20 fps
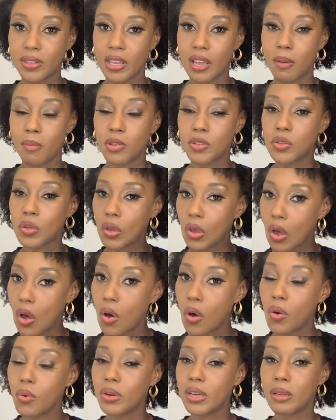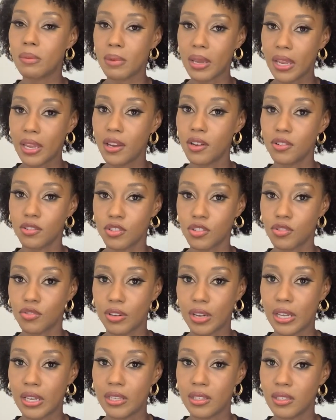I'm also coating my hair
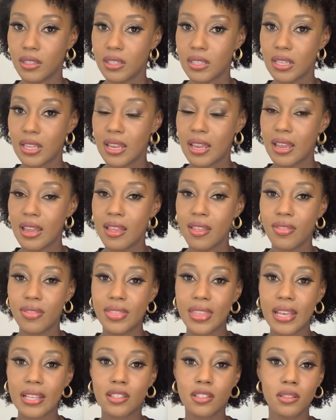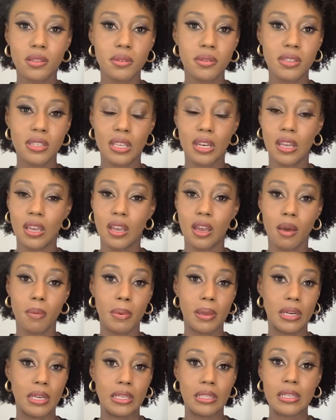strands. That's loosening up
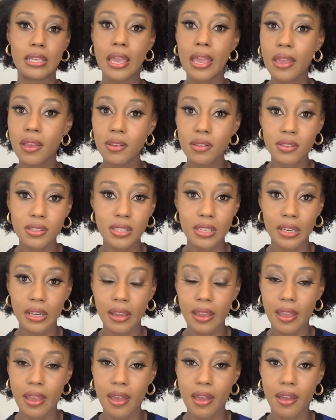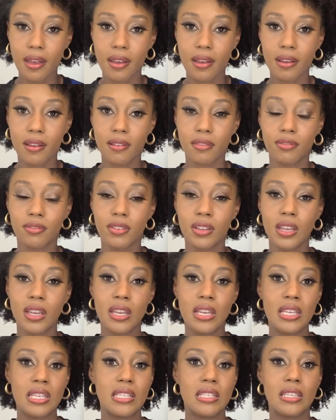any tangles that I have.
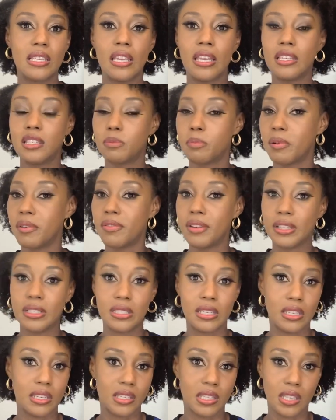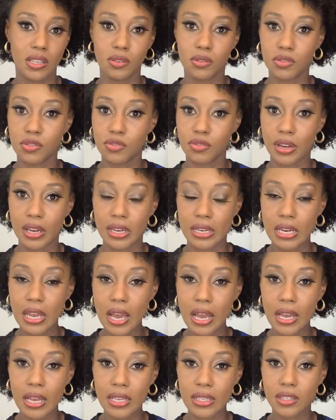It's preventing single strand
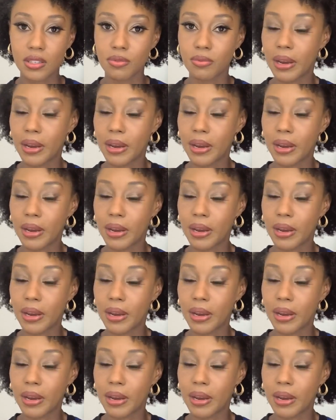knots.